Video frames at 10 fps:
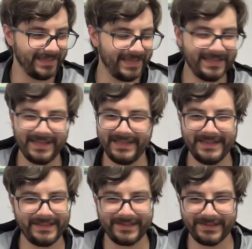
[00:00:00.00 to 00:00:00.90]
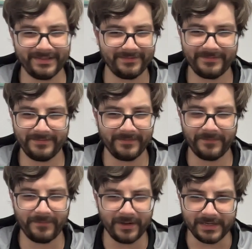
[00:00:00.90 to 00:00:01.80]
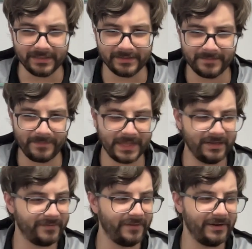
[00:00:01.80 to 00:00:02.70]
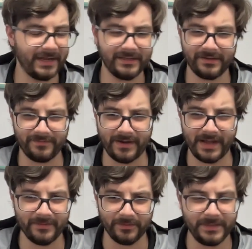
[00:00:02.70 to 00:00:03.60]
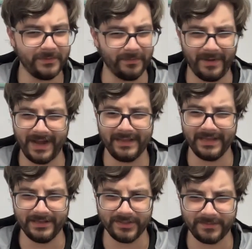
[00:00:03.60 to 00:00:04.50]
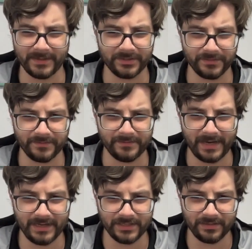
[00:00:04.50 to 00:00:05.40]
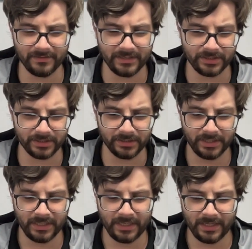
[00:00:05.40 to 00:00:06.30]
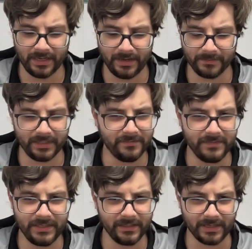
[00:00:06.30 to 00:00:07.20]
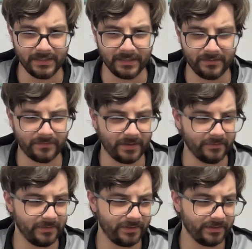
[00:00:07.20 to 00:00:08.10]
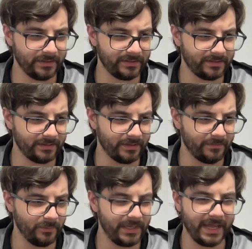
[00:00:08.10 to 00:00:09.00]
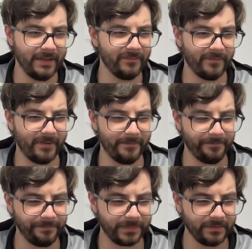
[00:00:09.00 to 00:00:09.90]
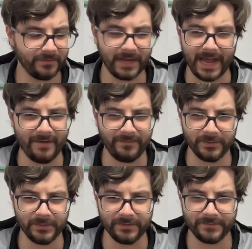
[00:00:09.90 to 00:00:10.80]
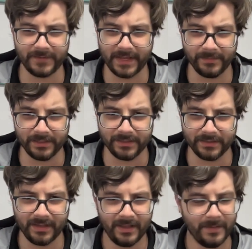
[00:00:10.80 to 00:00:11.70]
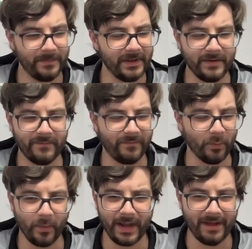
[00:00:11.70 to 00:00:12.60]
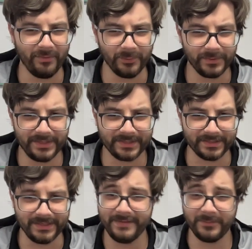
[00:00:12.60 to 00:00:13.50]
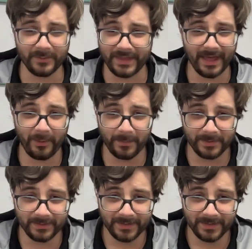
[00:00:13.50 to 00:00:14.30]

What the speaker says: It's just funny. And it's very identifiable. People my age, especially from my generation, can immediately identify with this. We came from very affluent families, but for whatever reason, even with help,